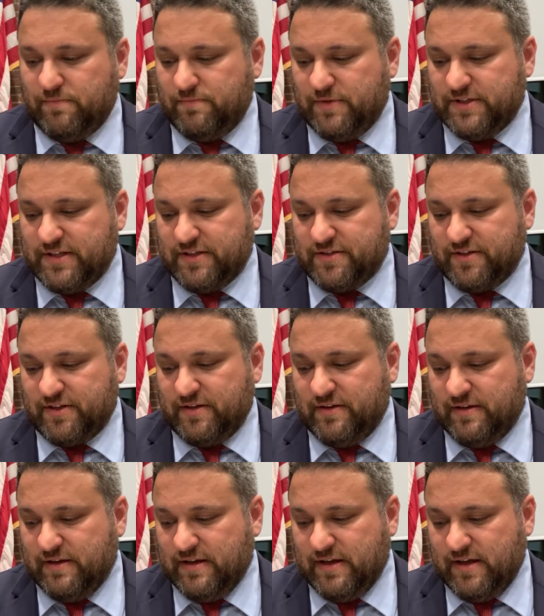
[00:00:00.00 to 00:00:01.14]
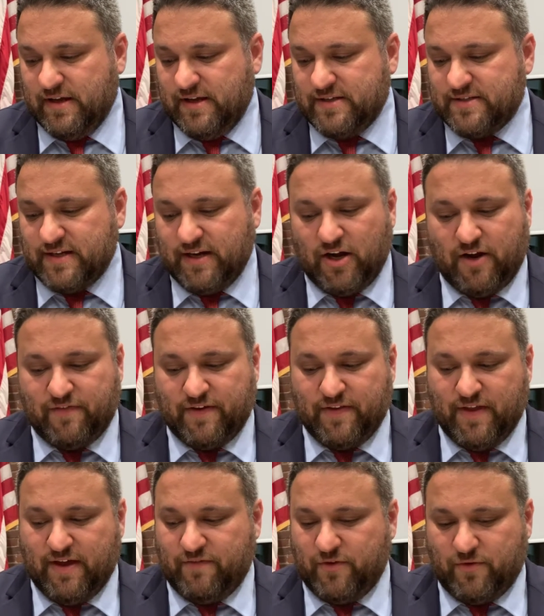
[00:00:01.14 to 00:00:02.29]
essentially sign off on
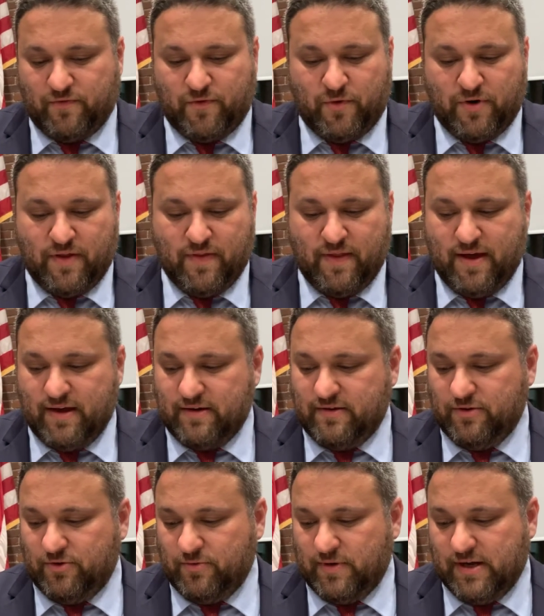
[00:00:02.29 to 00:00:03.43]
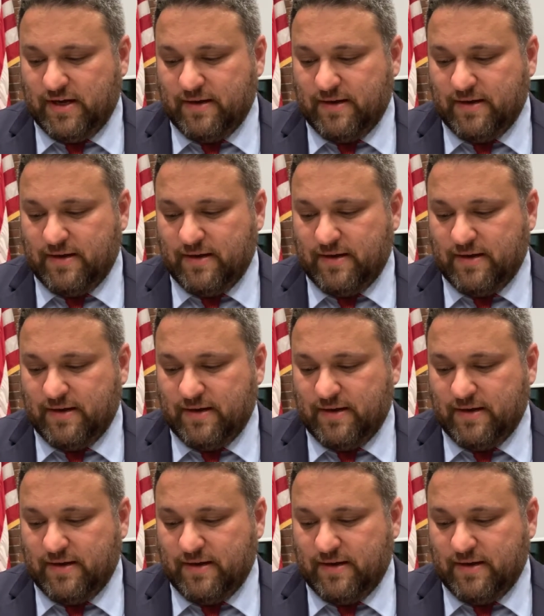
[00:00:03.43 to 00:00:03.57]
that, vote on that to